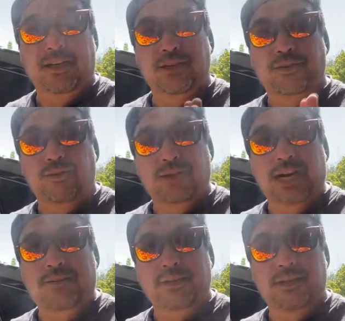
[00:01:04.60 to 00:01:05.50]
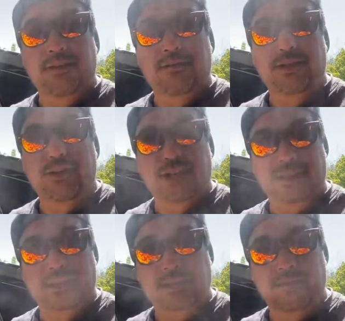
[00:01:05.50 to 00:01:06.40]
a screwdriver to
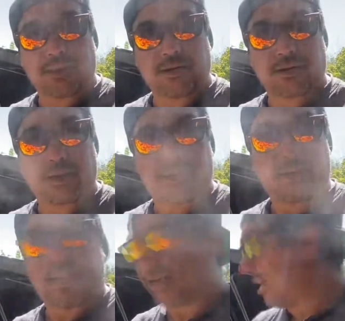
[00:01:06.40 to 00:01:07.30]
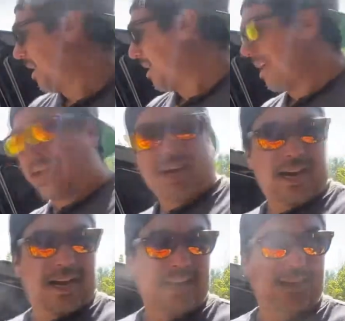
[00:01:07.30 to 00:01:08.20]
adjust the smoke,
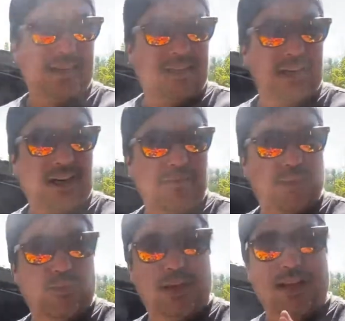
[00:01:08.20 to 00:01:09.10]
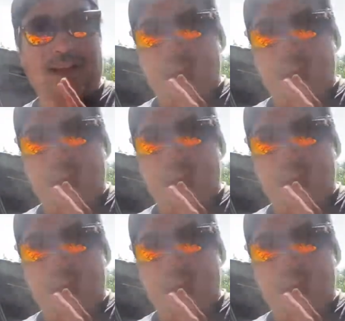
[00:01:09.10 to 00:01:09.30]
and comes with